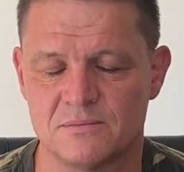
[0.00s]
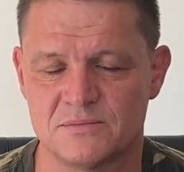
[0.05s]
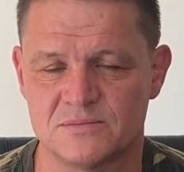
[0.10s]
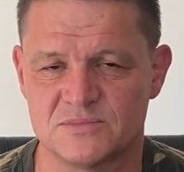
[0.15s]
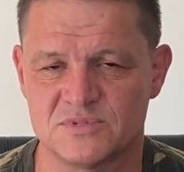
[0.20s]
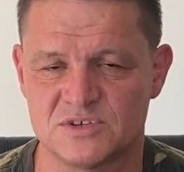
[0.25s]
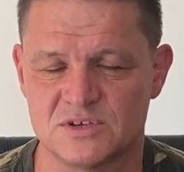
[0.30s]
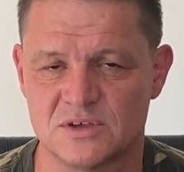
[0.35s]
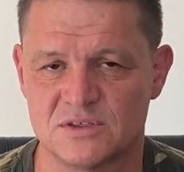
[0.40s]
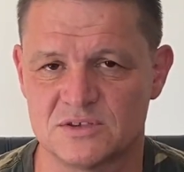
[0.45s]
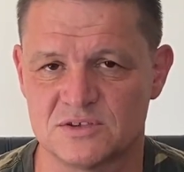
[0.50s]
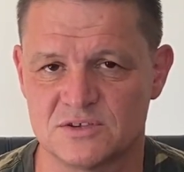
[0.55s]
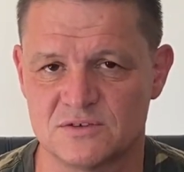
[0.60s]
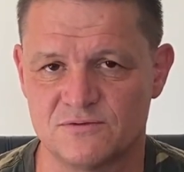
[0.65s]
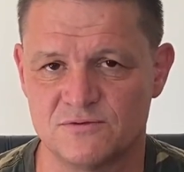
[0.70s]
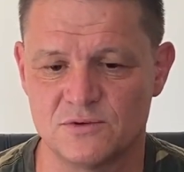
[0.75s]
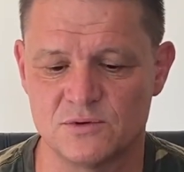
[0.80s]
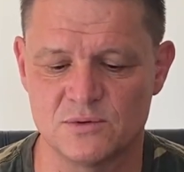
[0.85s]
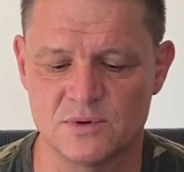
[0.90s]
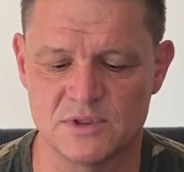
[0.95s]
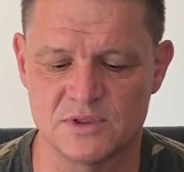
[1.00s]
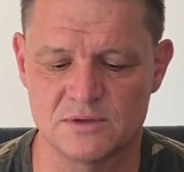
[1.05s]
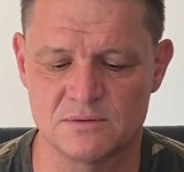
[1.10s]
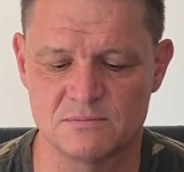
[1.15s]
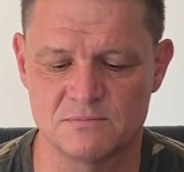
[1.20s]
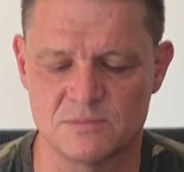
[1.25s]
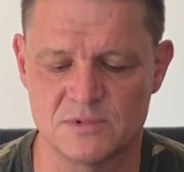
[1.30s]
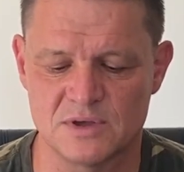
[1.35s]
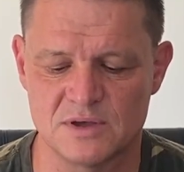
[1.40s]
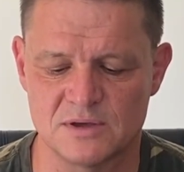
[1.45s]
so there's a few other
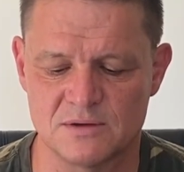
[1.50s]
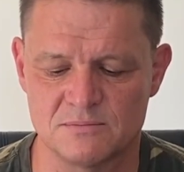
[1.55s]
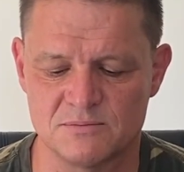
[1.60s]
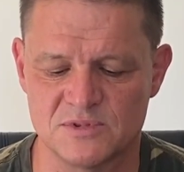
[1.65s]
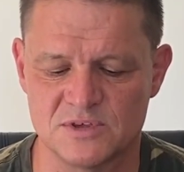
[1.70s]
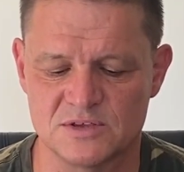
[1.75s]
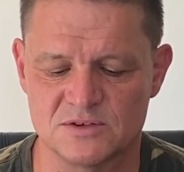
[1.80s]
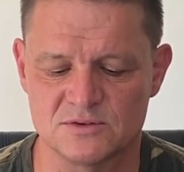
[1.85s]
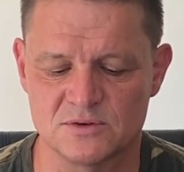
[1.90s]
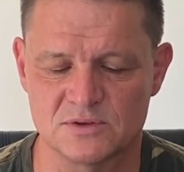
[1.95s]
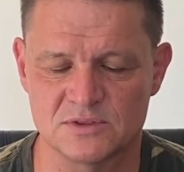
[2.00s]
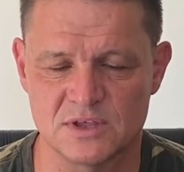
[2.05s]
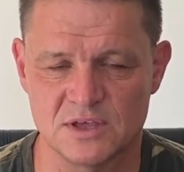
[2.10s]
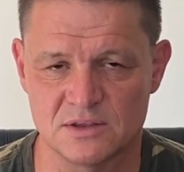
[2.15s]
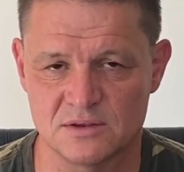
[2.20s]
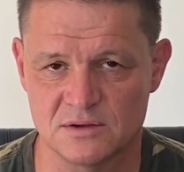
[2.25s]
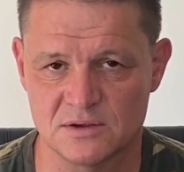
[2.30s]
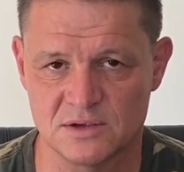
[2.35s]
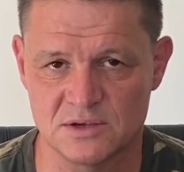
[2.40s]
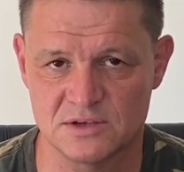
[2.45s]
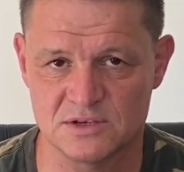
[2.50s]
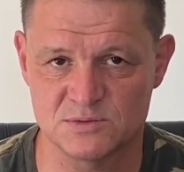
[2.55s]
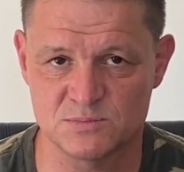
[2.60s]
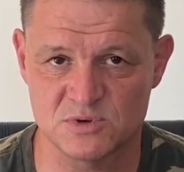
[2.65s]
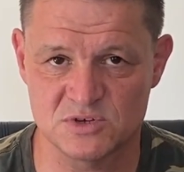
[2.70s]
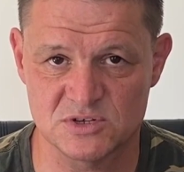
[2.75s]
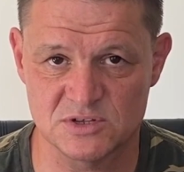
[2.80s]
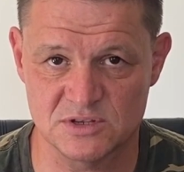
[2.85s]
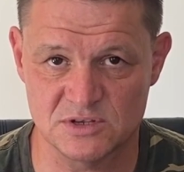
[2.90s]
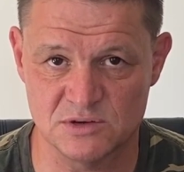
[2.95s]
things like that,
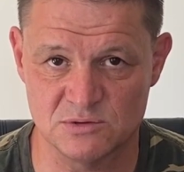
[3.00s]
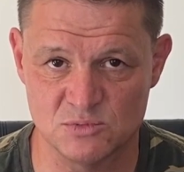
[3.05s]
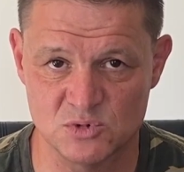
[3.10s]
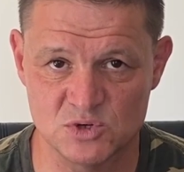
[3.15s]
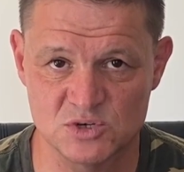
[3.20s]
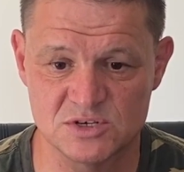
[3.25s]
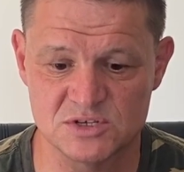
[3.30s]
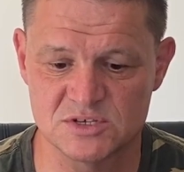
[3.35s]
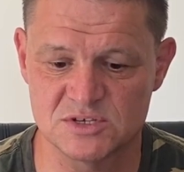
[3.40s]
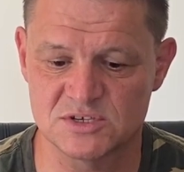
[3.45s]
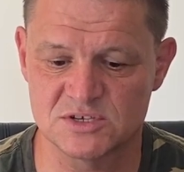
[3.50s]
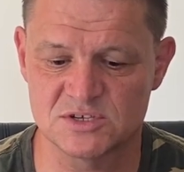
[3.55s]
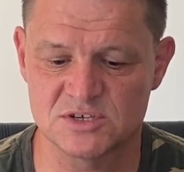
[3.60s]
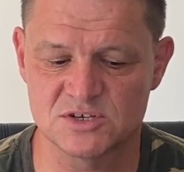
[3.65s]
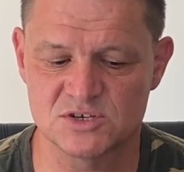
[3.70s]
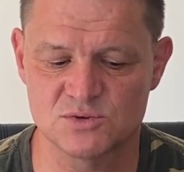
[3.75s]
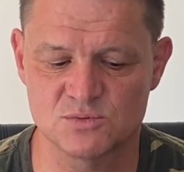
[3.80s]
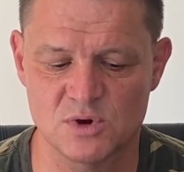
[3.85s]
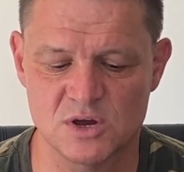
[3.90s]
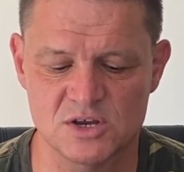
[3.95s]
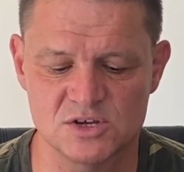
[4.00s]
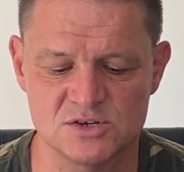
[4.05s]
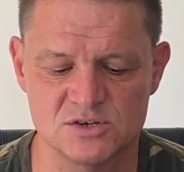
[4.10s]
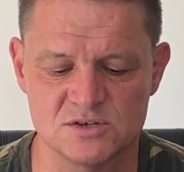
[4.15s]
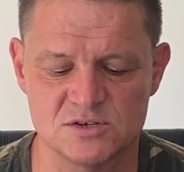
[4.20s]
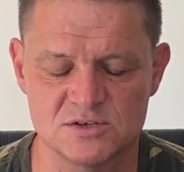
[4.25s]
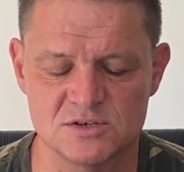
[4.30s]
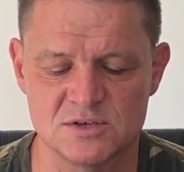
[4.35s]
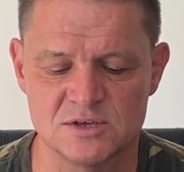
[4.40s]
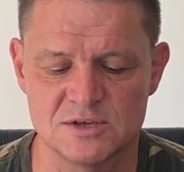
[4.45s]
especially in emergency
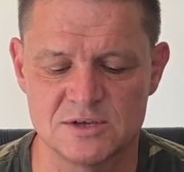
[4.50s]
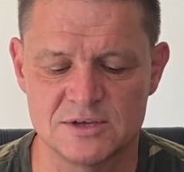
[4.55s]
situations,